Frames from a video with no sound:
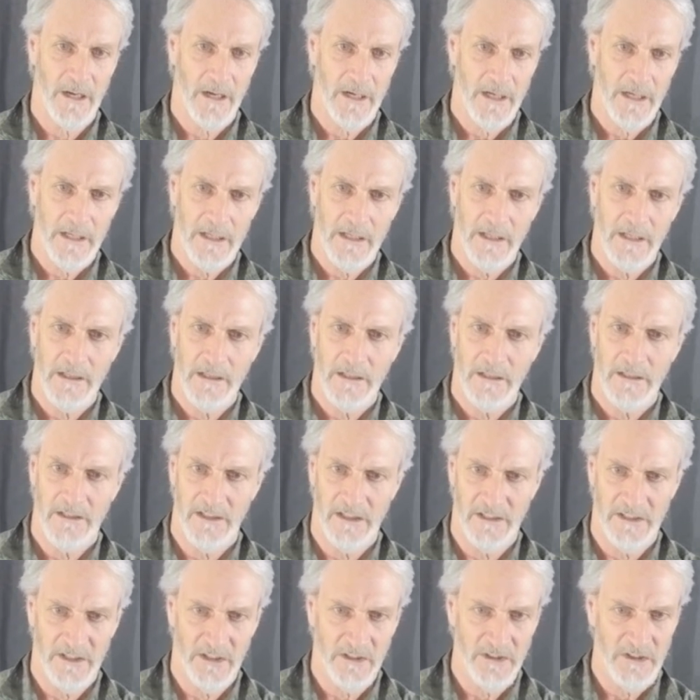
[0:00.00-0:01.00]
guide
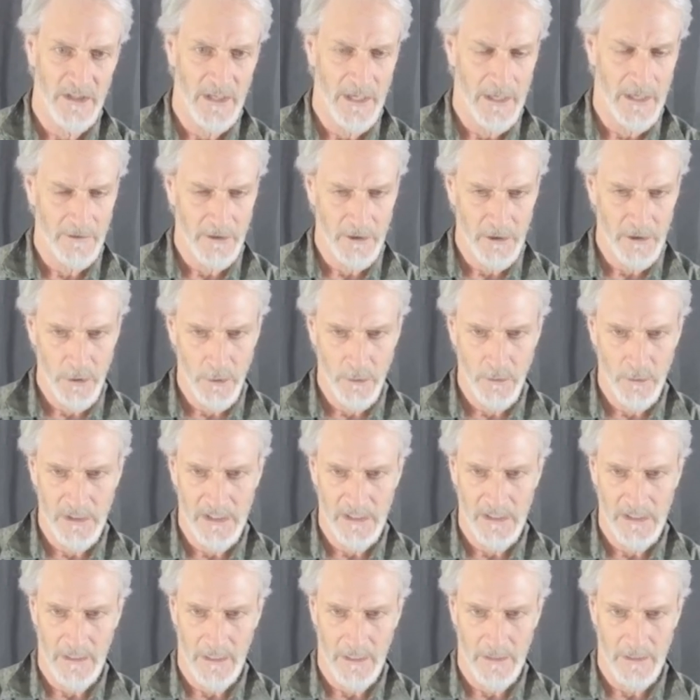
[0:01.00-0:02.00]
to tell you how to do
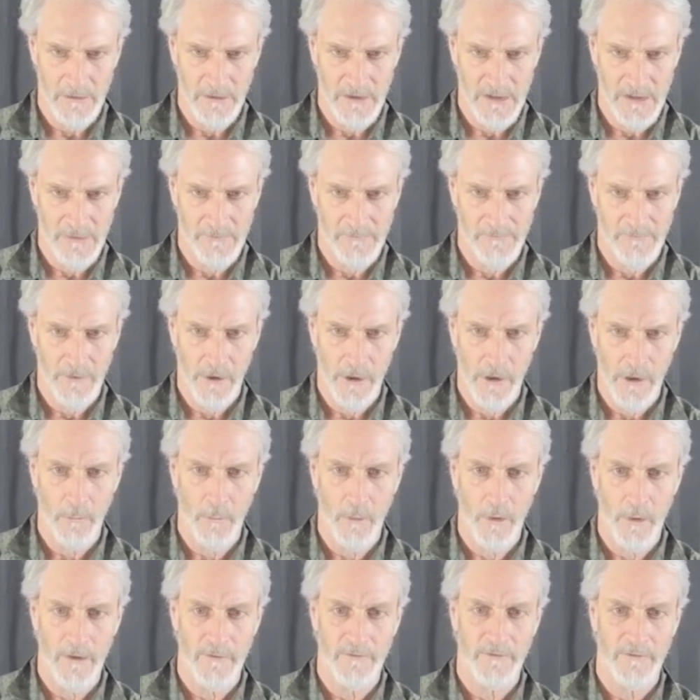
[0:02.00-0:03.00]
it, and there's a
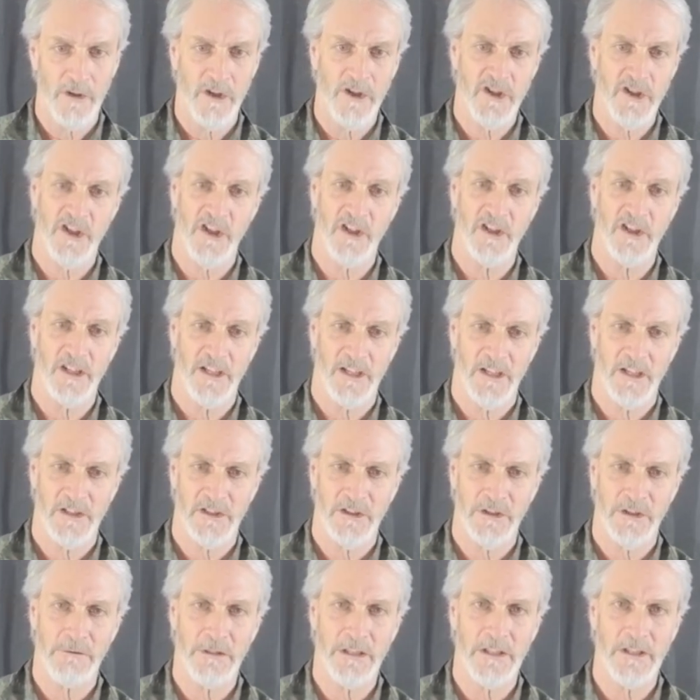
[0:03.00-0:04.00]
firmware version
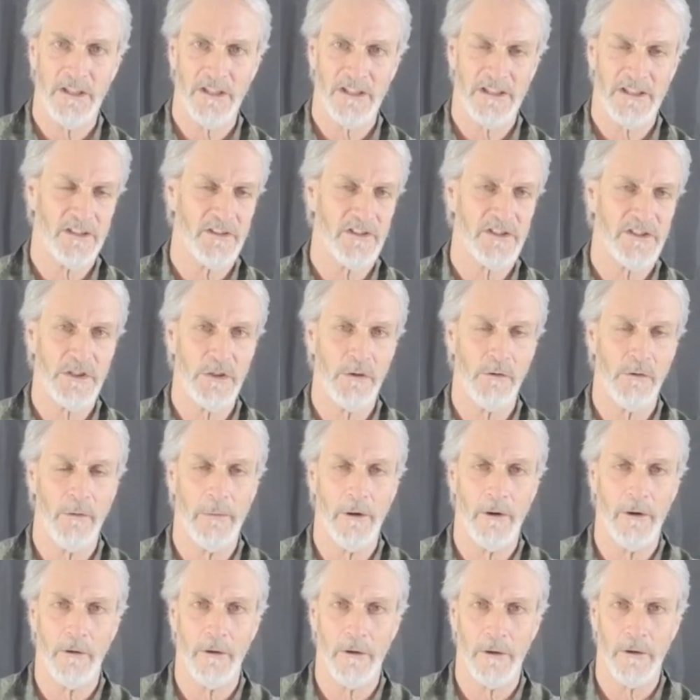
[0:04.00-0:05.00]
history that tells you
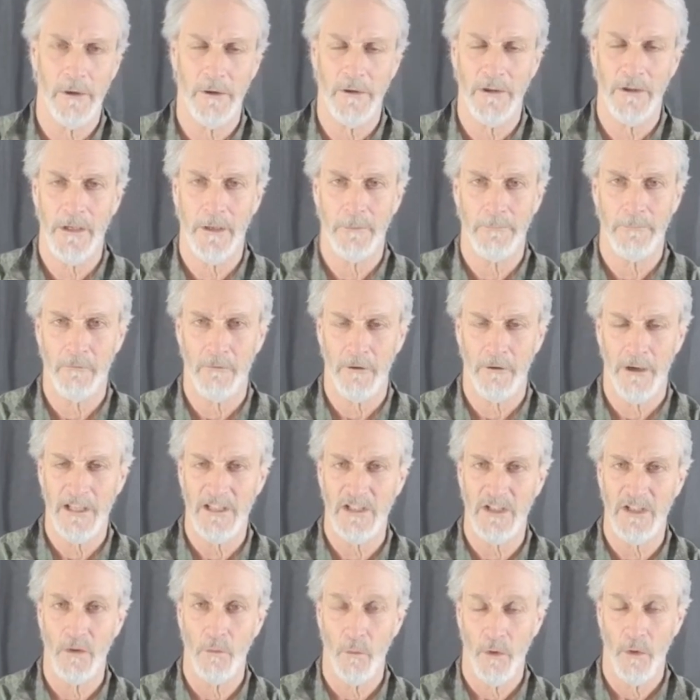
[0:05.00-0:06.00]
about all of the
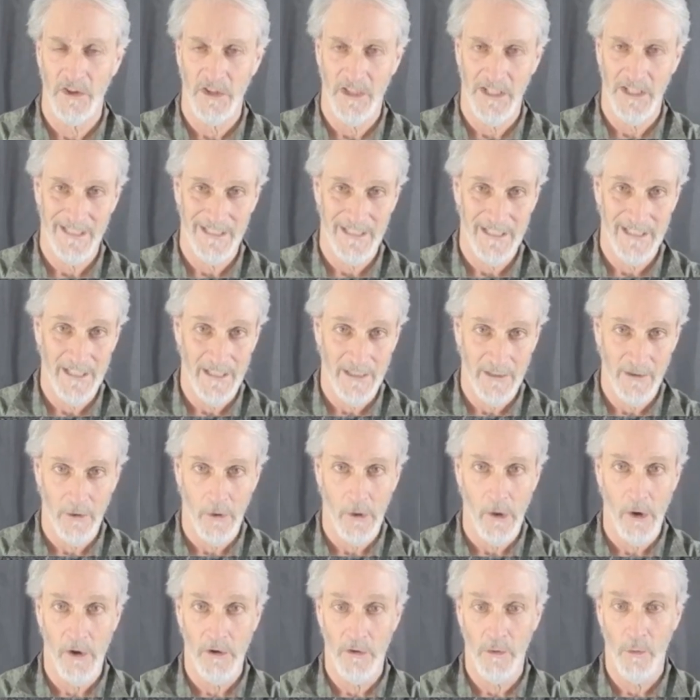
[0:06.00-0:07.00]
upgrades and what they did
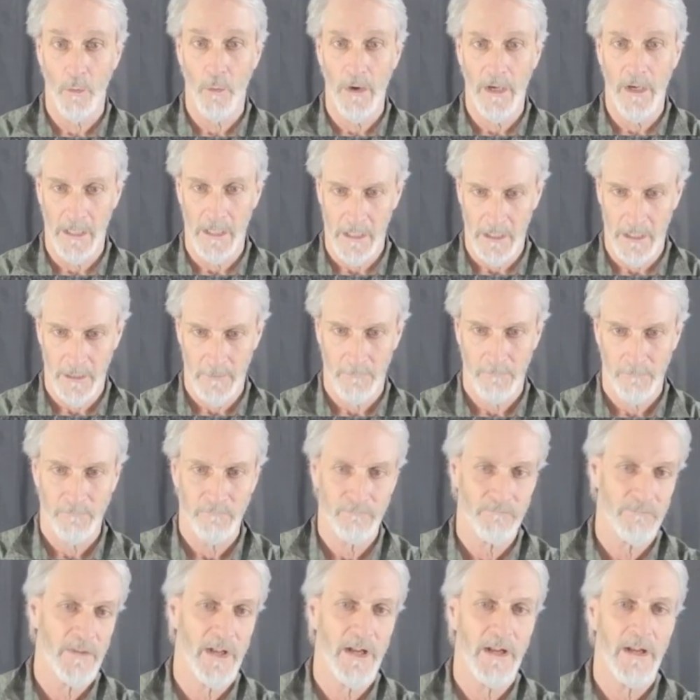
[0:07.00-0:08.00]
along the way.
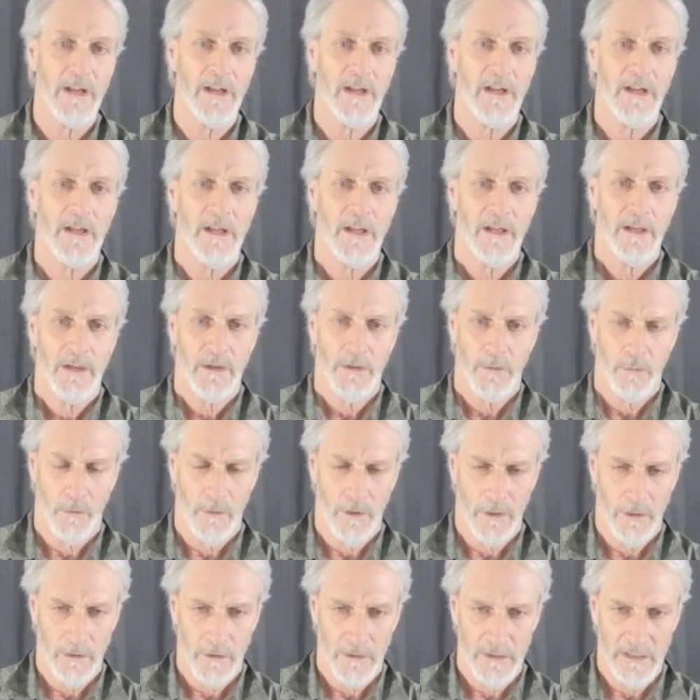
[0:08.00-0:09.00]

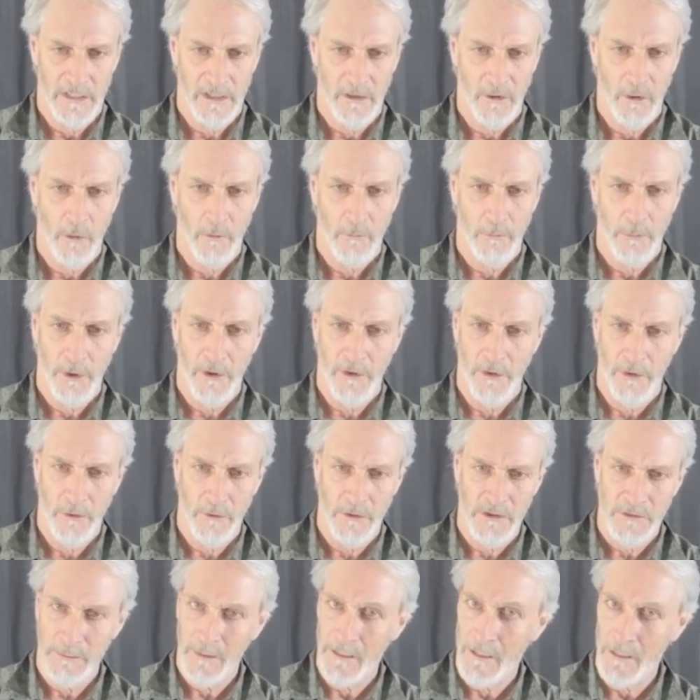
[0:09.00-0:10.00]
Well, you don't put
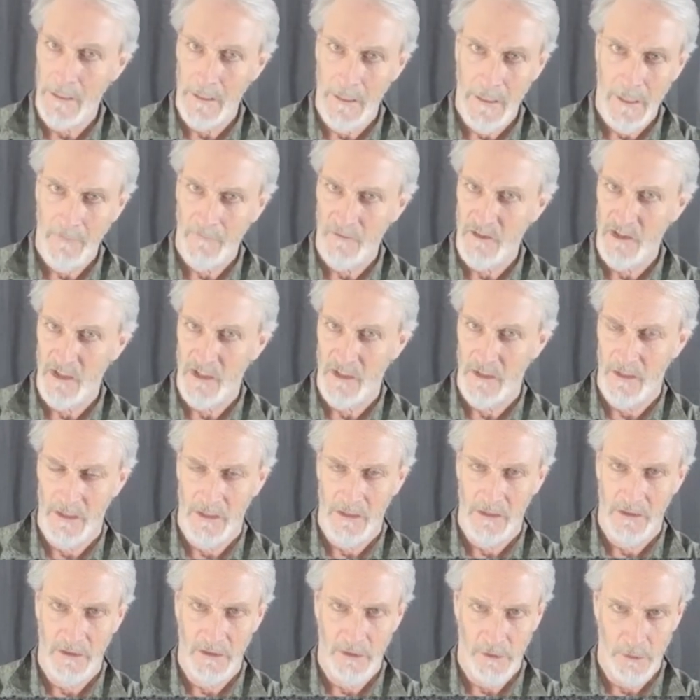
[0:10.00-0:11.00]
those PDFs
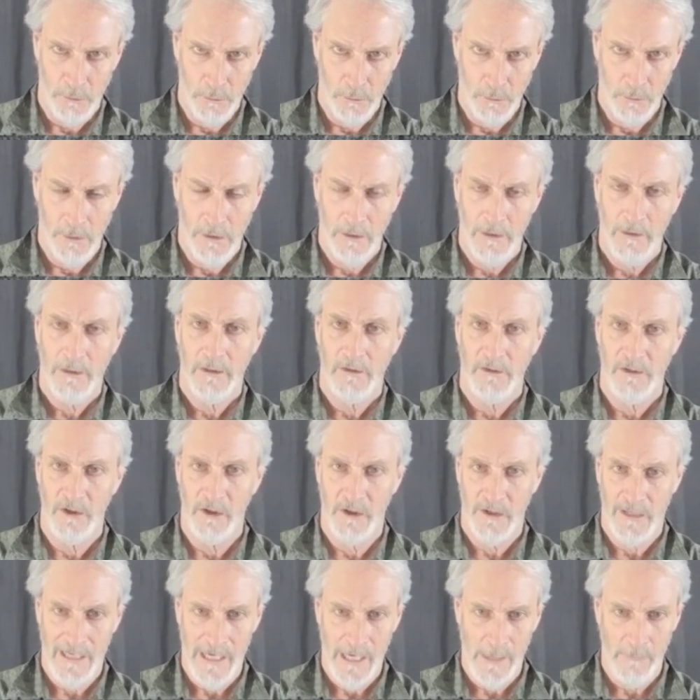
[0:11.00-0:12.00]
into
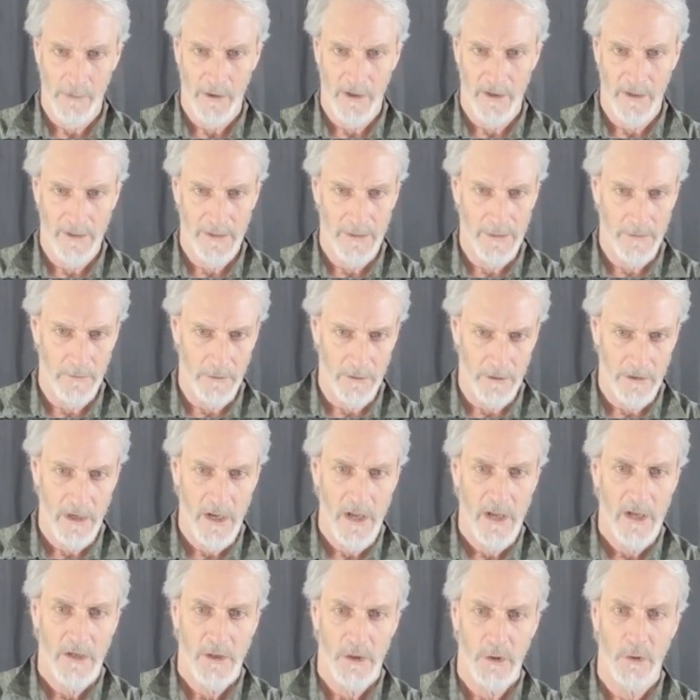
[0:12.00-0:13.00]
your camera either.
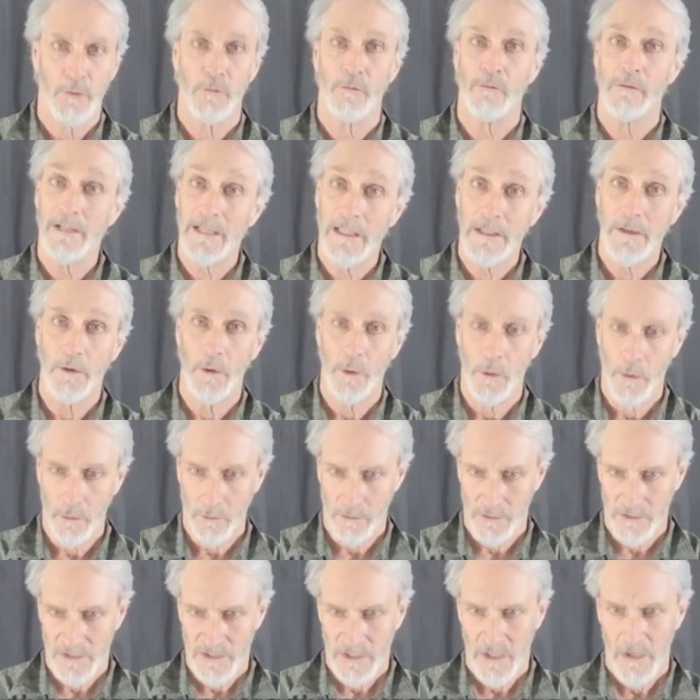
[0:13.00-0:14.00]
You read
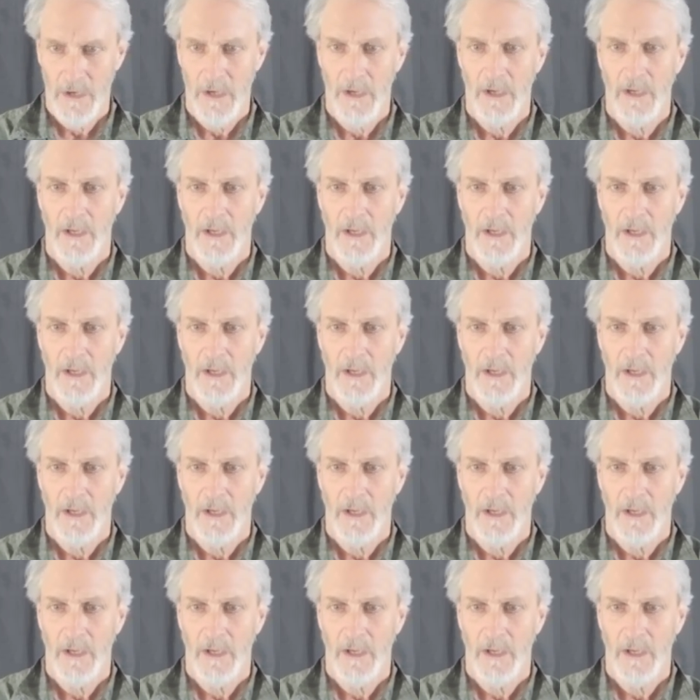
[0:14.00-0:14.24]
those.